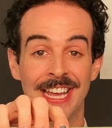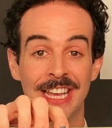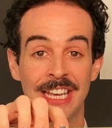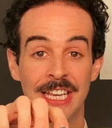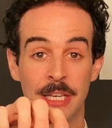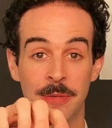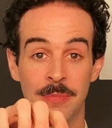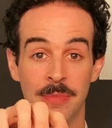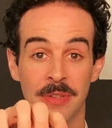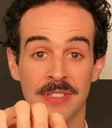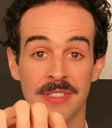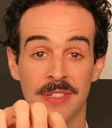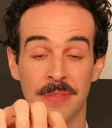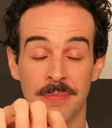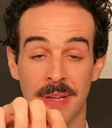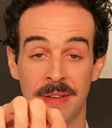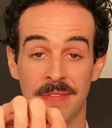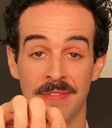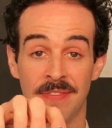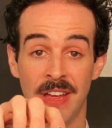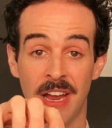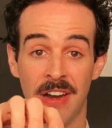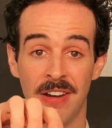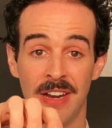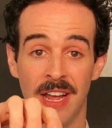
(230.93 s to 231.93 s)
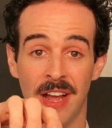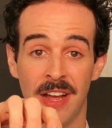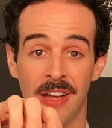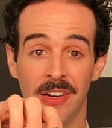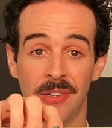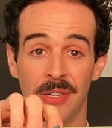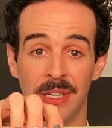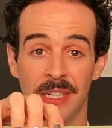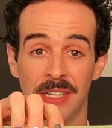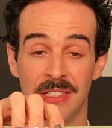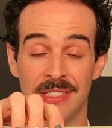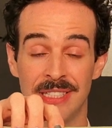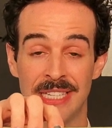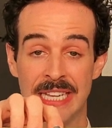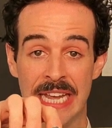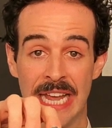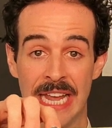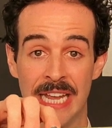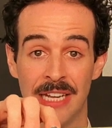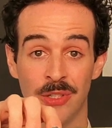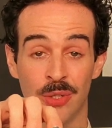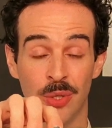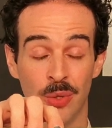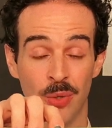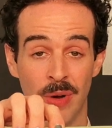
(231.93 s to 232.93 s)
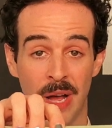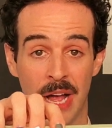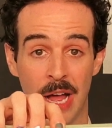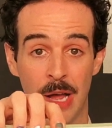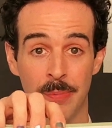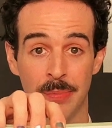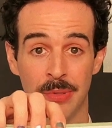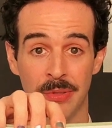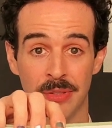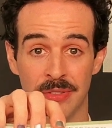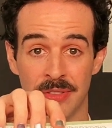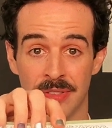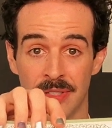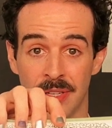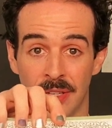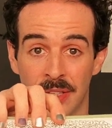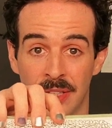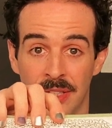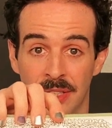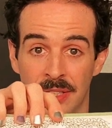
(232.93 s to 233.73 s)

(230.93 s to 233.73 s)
He must have been very hungry because he ate 2 apples.